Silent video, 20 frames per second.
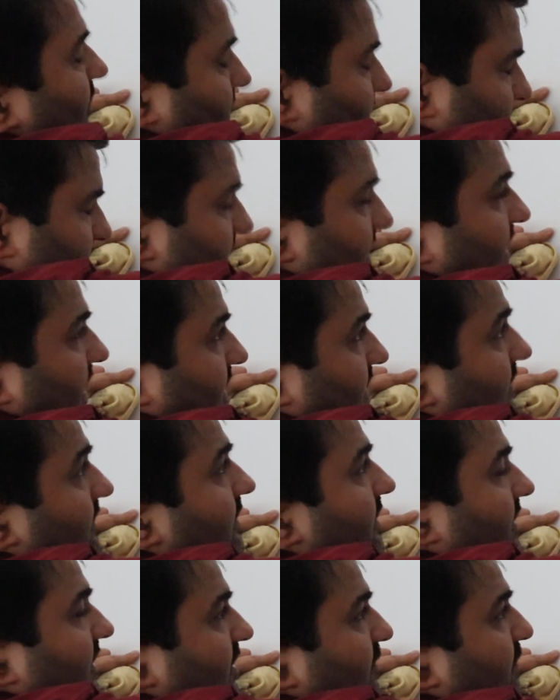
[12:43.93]
we can,
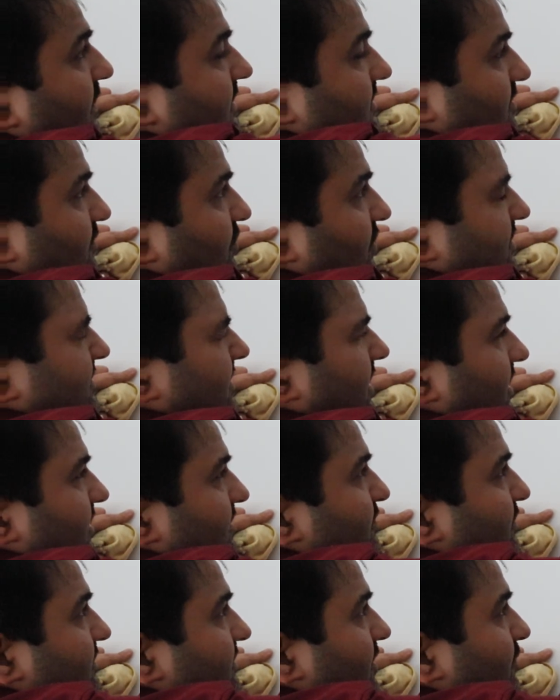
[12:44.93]
it depends on the
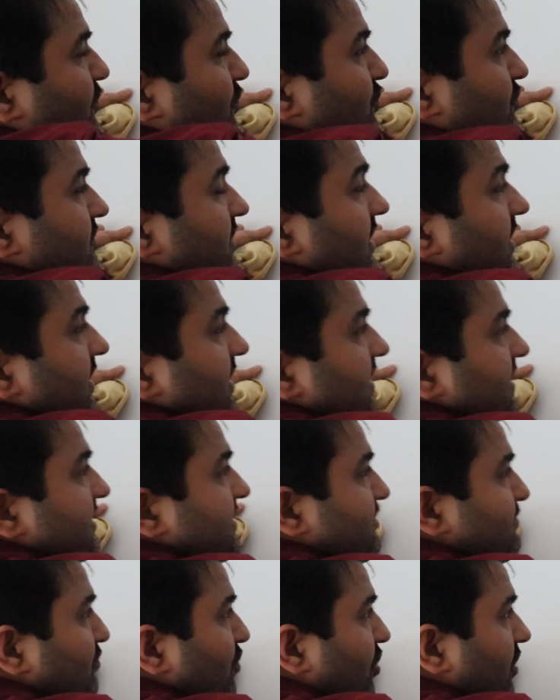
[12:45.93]
size, but suppose a
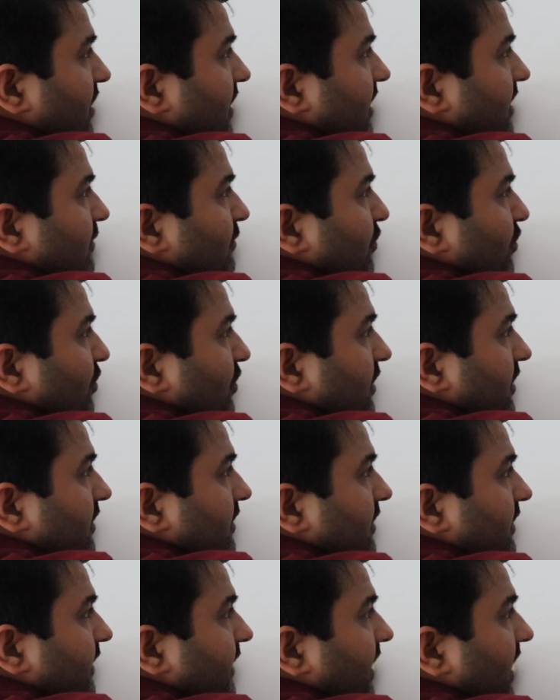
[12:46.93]
small nut bolt,
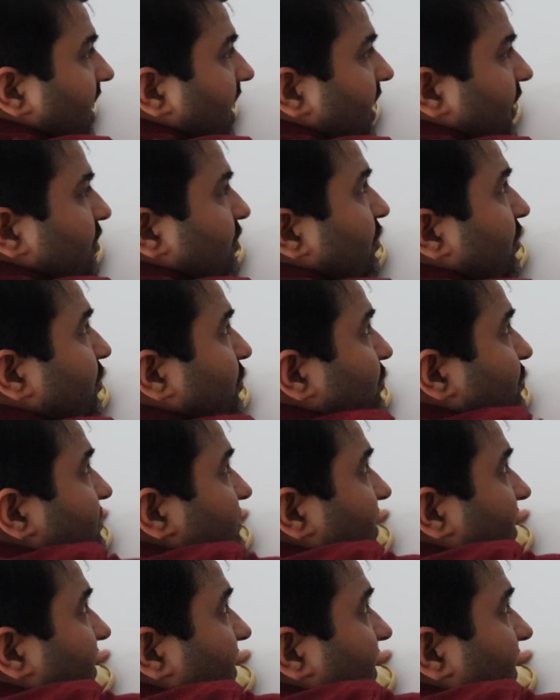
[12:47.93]
are you going to
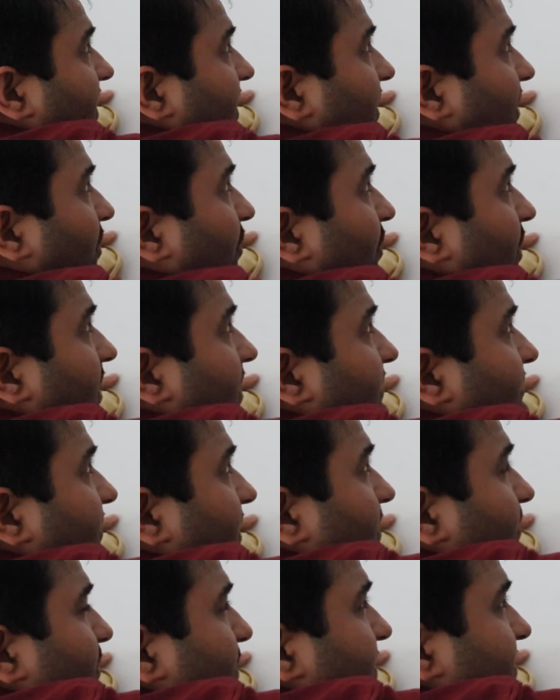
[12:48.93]
send only
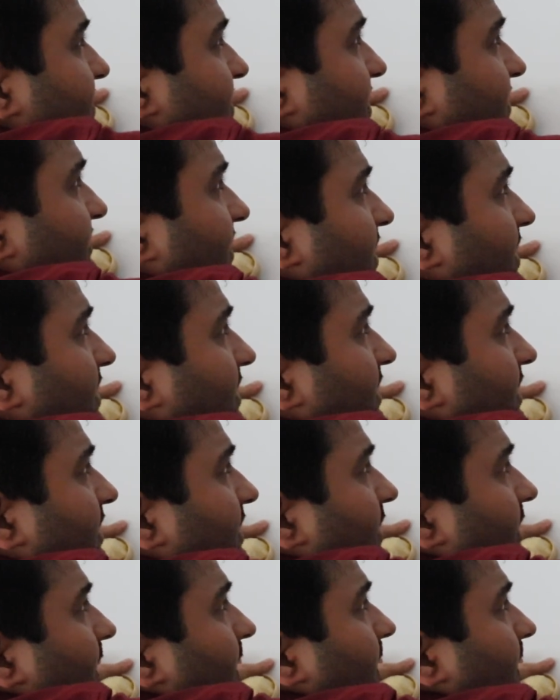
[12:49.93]
one piece in one
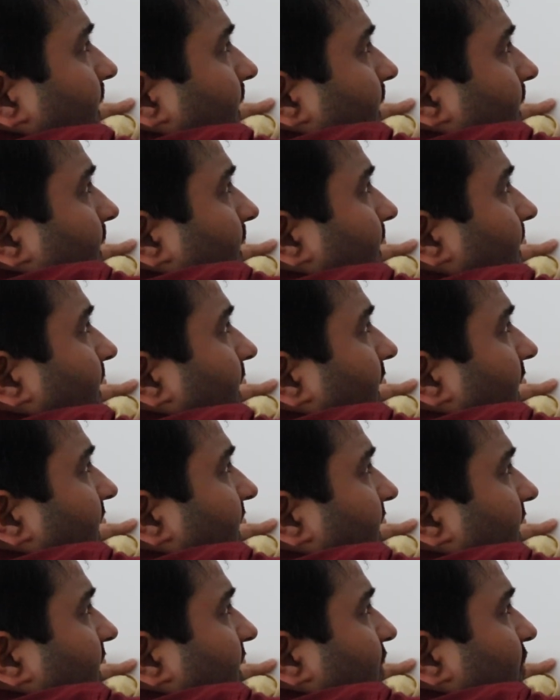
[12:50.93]

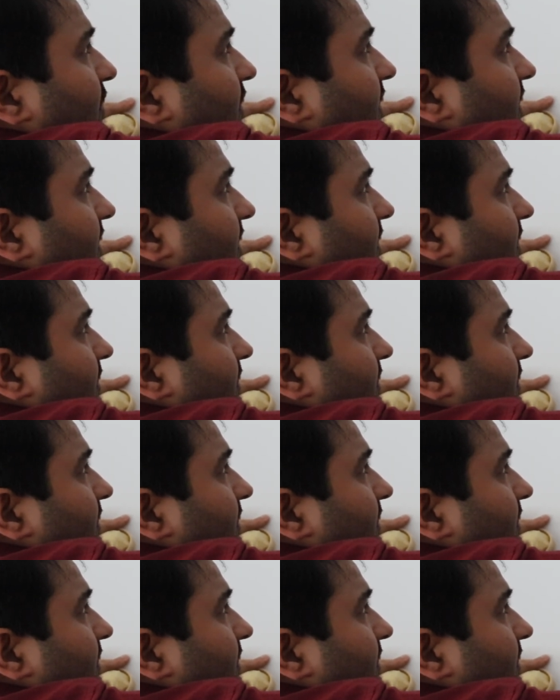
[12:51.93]
handling unit?